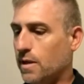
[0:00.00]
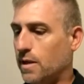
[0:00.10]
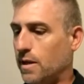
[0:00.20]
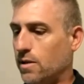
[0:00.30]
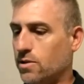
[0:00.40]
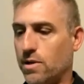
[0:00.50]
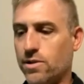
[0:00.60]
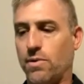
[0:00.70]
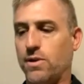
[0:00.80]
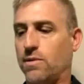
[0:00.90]
here's
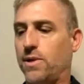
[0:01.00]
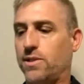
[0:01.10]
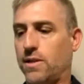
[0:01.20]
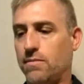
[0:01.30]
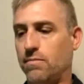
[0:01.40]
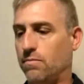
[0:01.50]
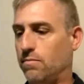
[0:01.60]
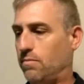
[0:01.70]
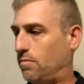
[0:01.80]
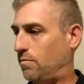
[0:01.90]
also what I told him. I said,
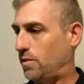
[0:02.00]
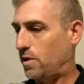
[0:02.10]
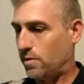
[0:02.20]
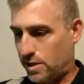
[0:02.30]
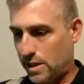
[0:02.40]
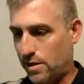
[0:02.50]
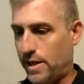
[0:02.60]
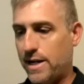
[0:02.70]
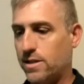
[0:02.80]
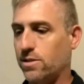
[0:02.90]
here, tell,
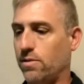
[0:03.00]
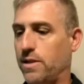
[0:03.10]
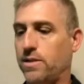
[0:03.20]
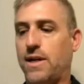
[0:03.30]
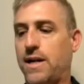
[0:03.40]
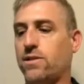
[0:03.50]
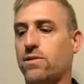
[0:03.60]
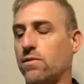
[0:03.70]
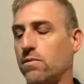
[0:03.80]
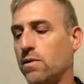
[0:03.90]
ask her this. Ask
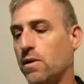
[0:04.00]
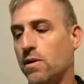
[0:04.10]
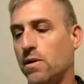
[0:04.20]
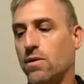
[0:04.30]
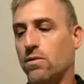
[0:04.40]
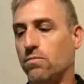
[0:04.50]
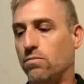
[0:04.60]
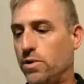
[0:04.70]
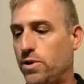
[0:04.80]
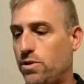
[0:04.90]
her,
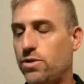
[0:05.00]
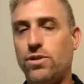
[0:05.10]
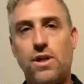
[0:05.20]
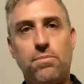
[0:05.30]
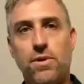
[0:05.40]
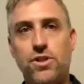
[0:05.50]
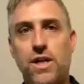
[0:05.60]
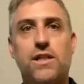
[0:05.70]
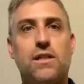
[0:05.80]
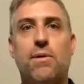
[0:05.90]
would you sleep with
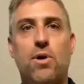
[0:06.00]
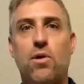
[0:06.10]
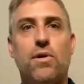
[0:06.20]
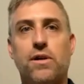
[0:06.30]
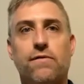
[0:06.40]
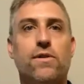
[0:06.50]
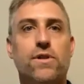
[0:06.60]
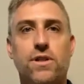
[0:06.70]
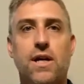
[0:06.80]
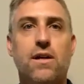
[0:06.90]
Jason Momoa on the
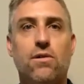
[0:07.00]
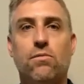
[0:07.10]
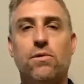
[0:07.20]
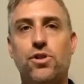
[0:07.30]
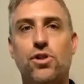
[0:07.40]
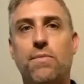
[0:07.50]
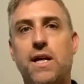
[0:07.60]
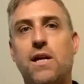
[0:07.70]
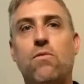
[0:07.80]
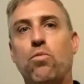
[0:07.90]
first date, or would you
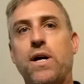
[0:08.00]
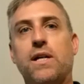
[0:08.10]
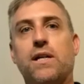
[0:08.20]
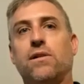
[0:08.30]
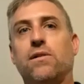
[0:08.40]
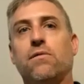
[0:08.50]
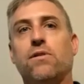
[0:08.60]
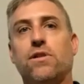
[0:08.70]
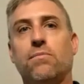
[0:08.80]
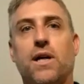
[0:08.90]
make him wait until there was
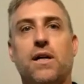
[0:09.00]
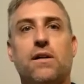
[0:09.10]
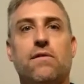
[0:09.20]
some kind of